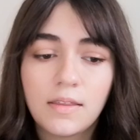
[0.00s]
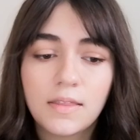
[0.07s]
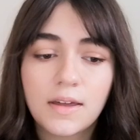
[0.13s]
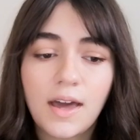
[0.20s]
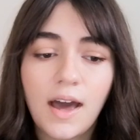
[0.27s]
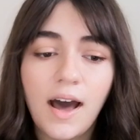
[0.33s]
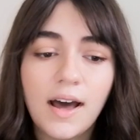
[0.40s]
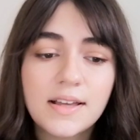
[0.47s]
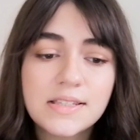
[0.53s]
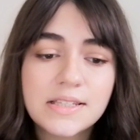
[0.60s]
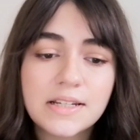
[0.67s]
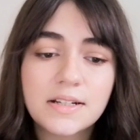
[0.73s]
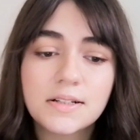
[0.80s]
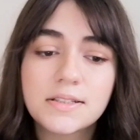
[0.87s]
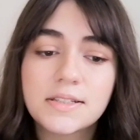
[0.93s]
The car
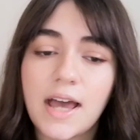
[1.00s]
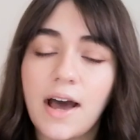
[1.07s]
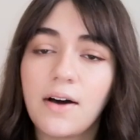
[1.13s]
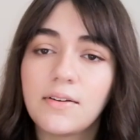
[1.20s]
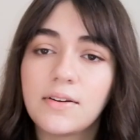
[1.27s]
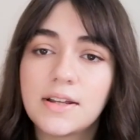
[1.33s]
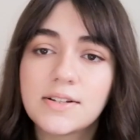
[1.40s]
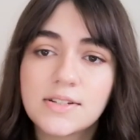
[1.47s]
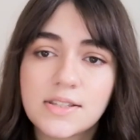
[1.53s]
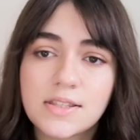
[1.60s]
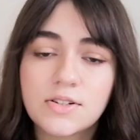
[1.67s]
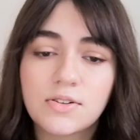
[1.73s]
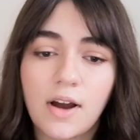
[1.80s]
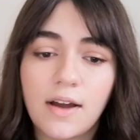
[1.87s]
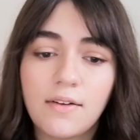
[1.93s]
settled down into
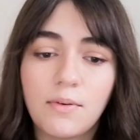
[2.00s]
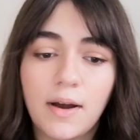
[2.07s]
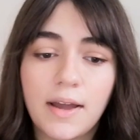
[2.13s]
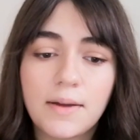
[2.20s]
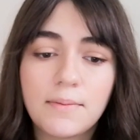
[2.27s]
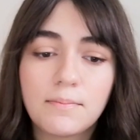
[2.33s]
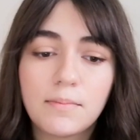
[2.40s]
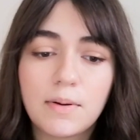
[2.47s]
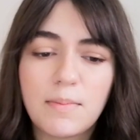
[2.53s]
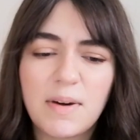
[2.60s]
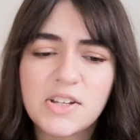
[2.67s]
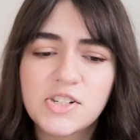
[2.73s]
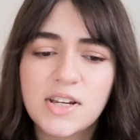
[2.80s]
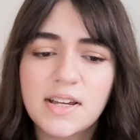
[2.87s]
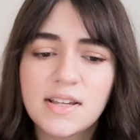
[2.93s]
the driveway, but
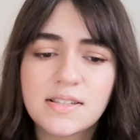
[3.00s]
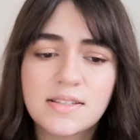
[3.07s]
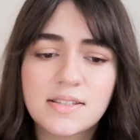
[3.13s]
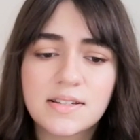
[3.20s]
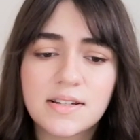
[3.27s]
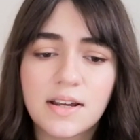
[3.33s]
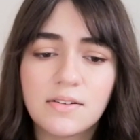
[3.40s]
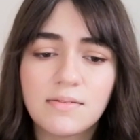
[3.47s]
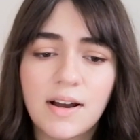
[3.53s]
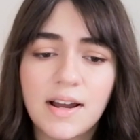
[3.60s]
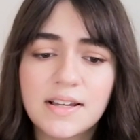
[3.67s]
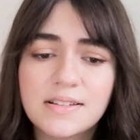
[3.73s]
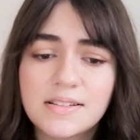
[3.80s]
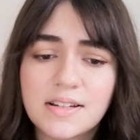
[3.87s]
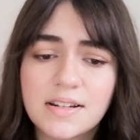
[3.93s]
my chest stayed
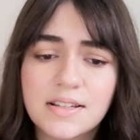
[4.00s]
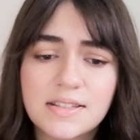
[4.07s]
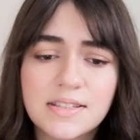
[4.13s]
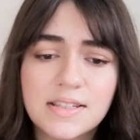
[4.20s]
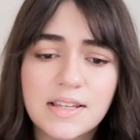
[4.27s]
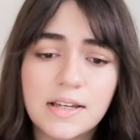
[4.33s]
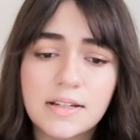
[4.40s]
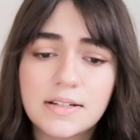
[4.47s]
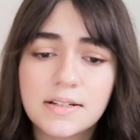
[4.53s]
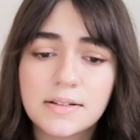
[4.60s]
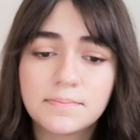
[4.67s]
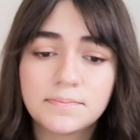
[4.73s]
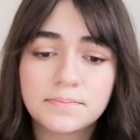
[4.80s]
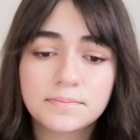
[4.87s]
raised in its seat.